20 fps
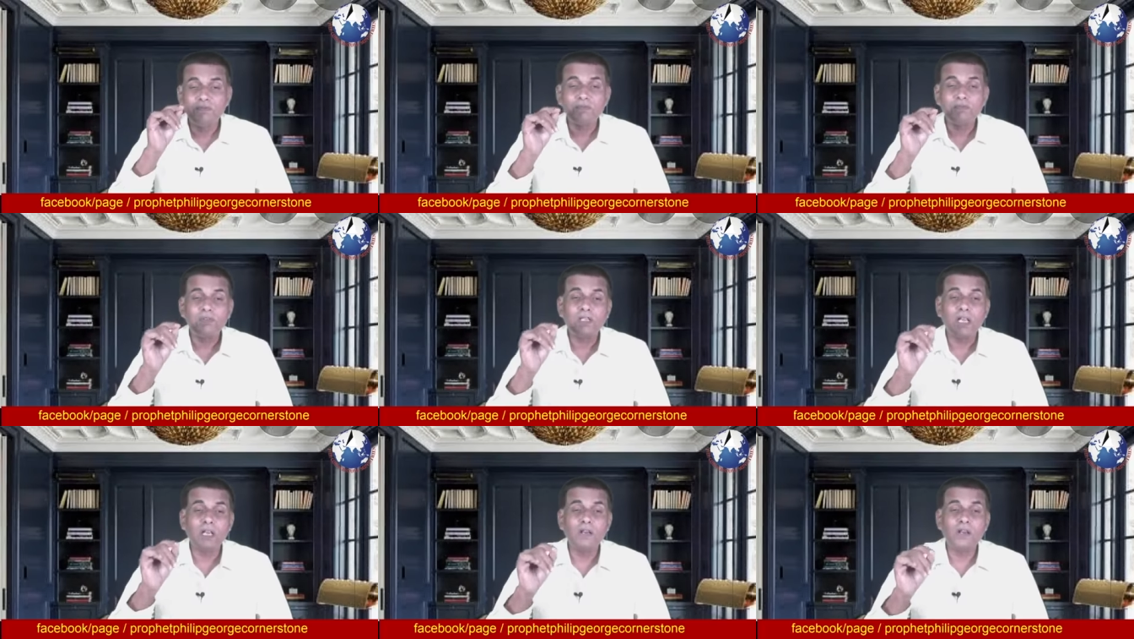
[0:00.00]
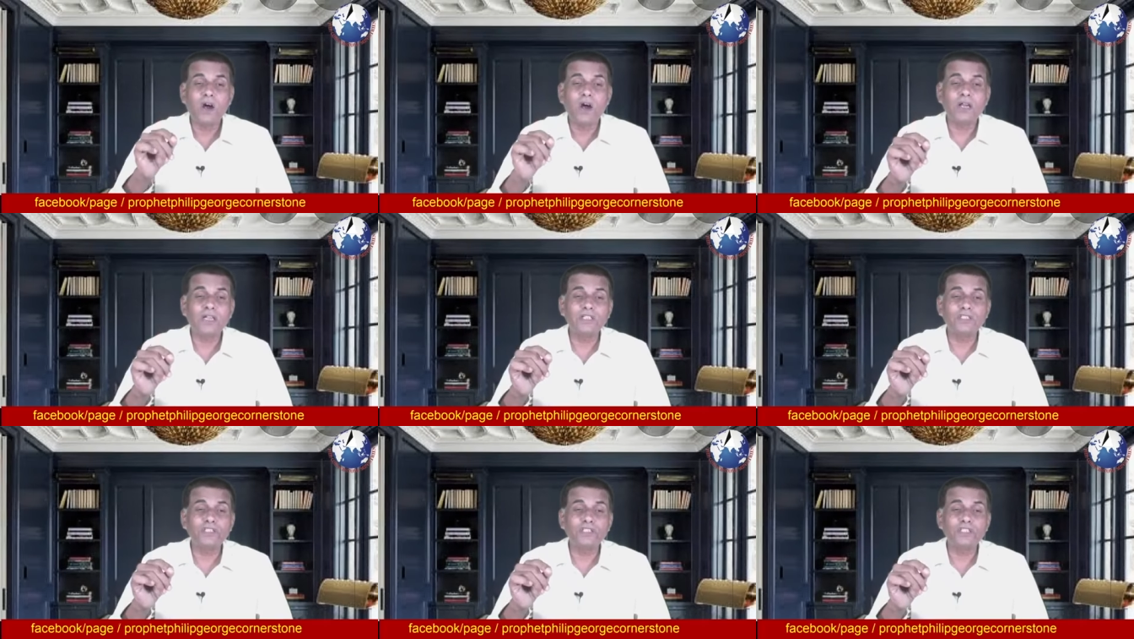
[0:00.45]
the
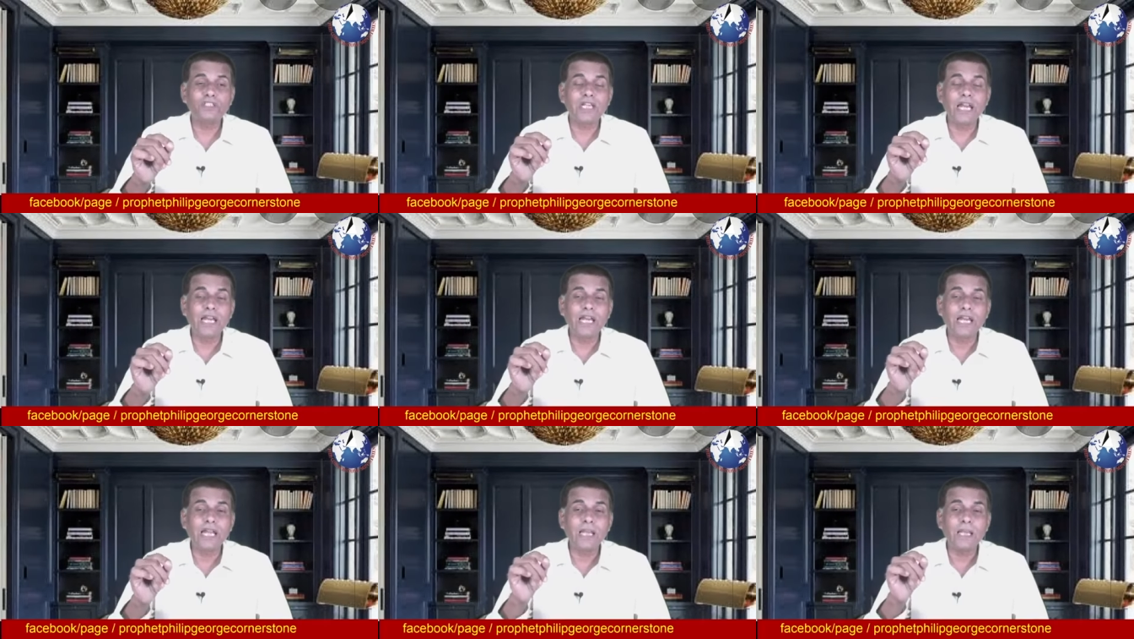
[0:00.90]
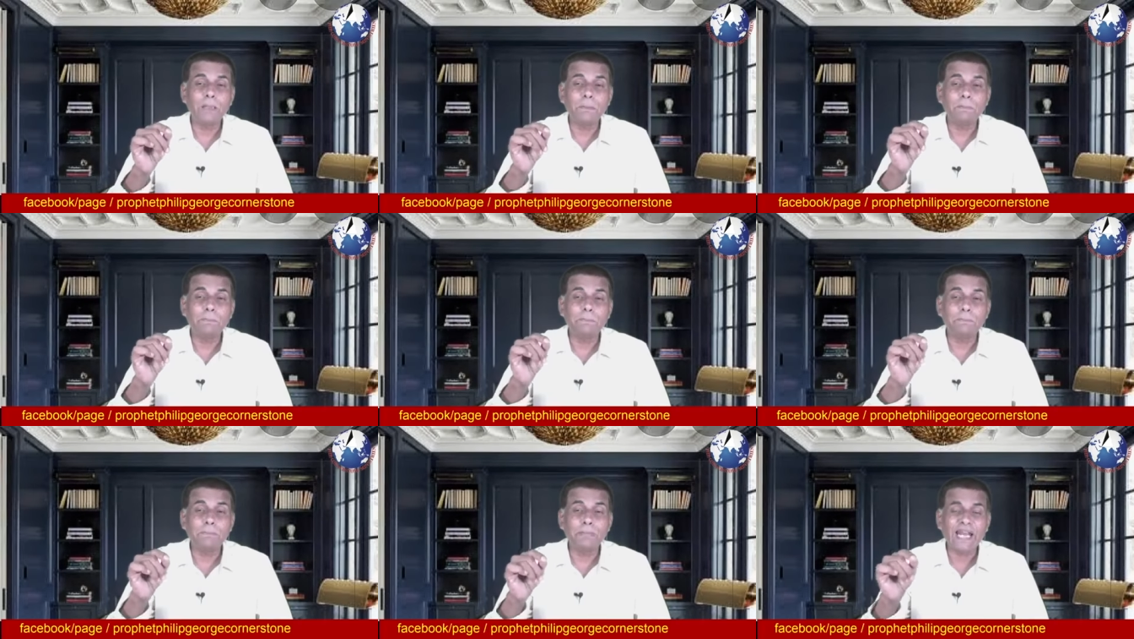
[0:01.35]
Lord is telling,
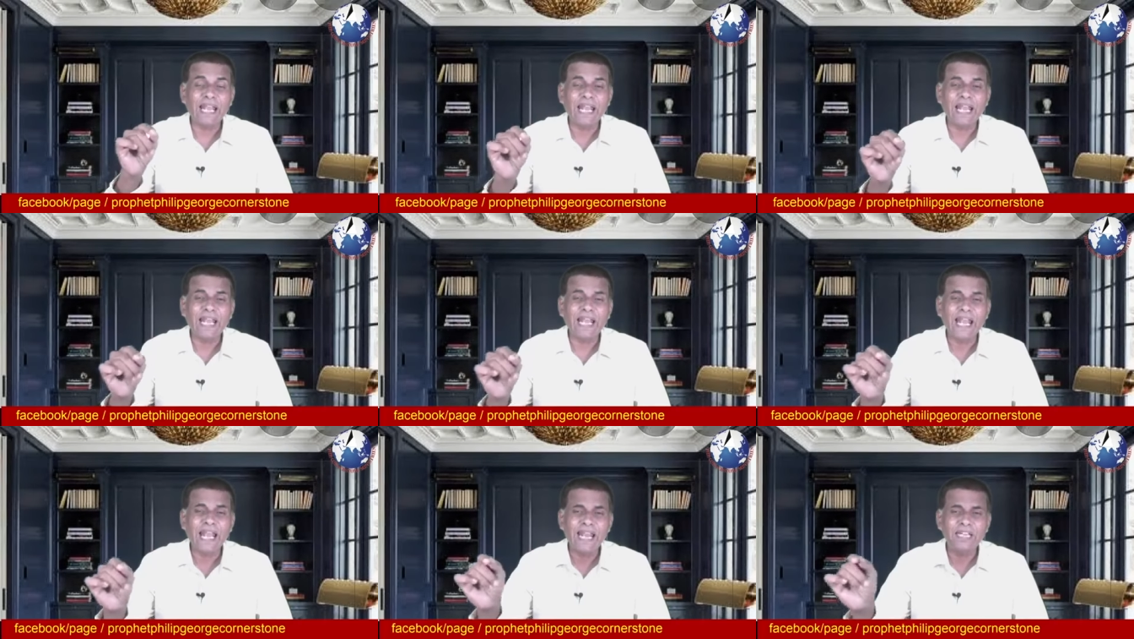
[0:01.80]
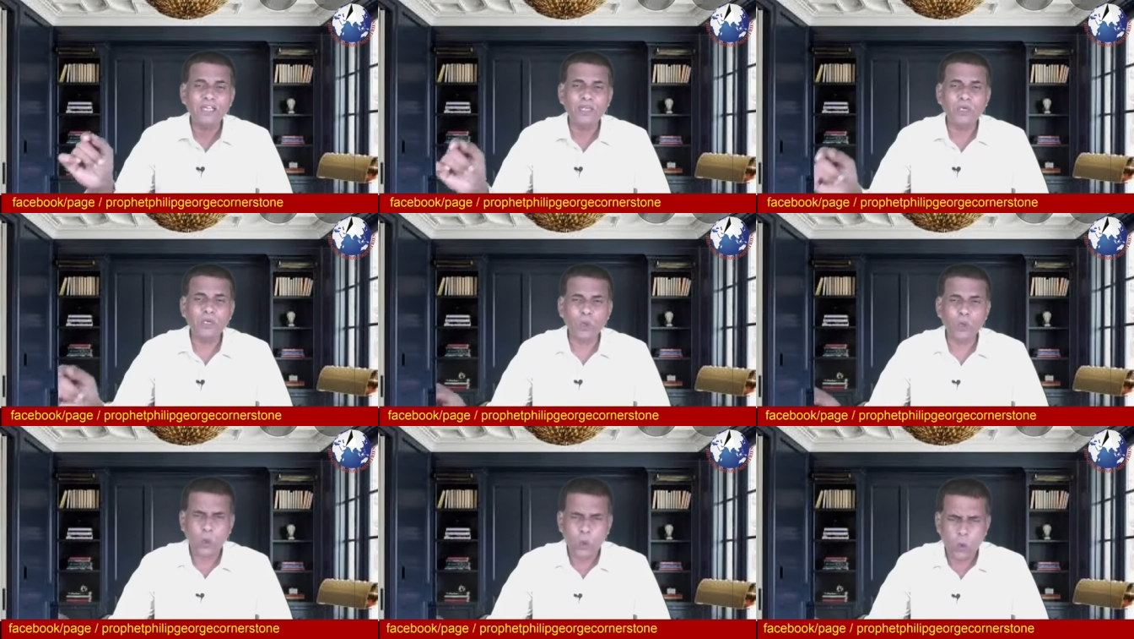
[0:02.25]
pray
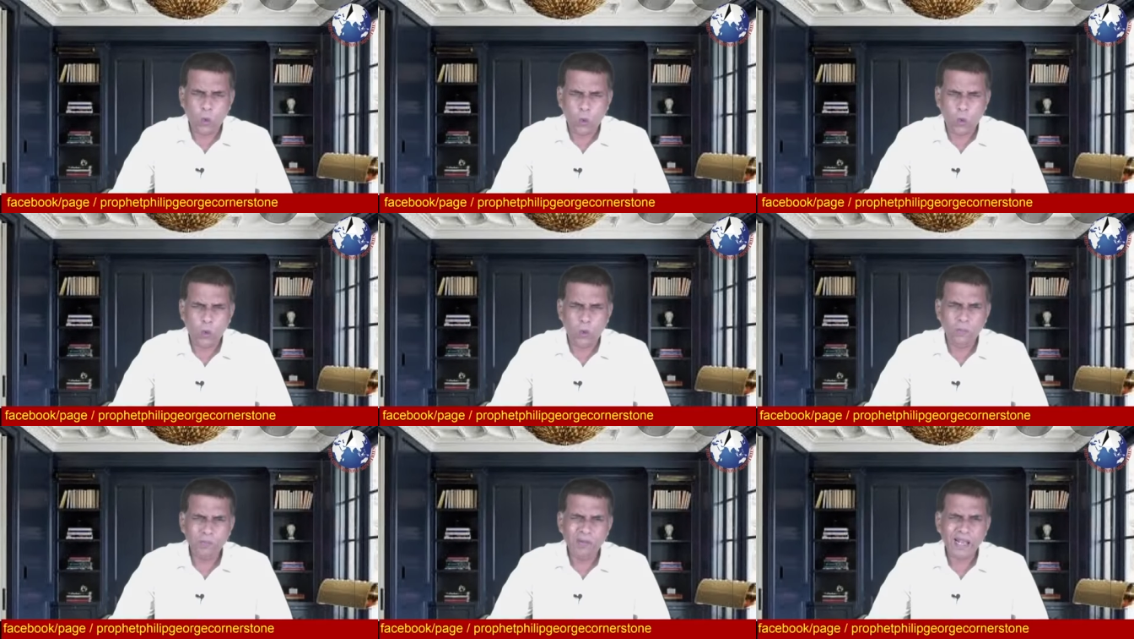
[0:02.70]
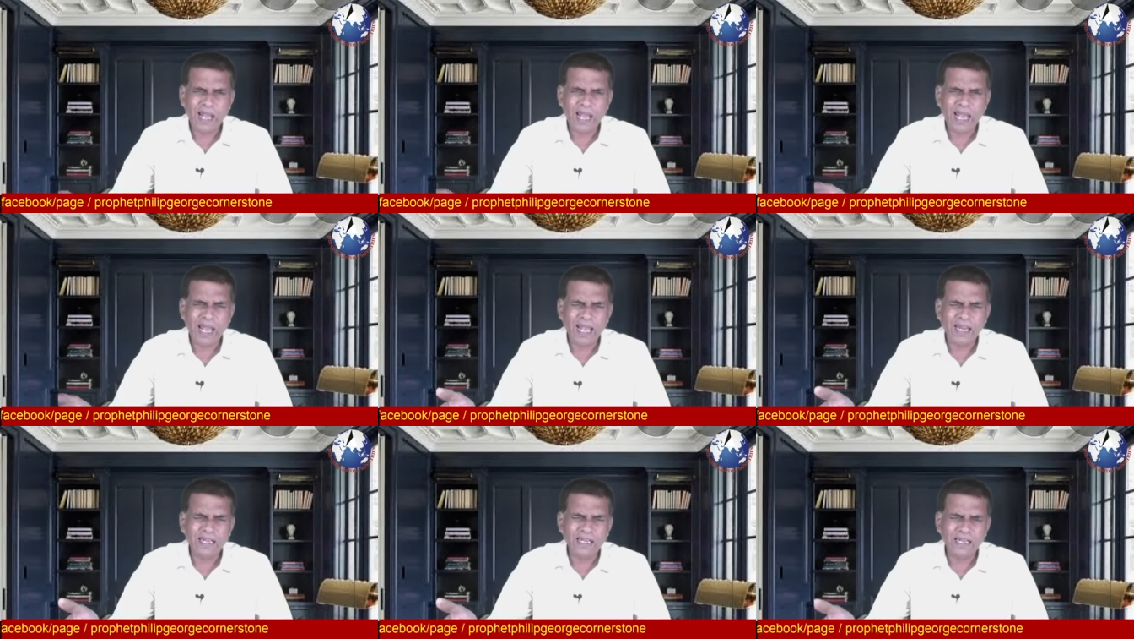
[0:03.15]
at home
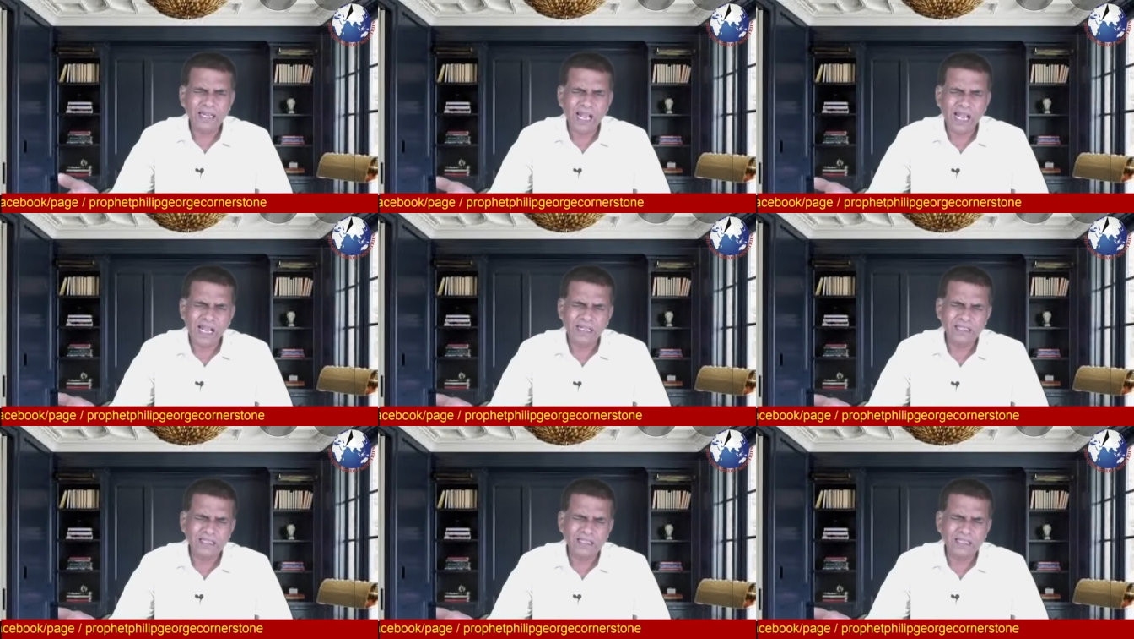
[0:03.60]
and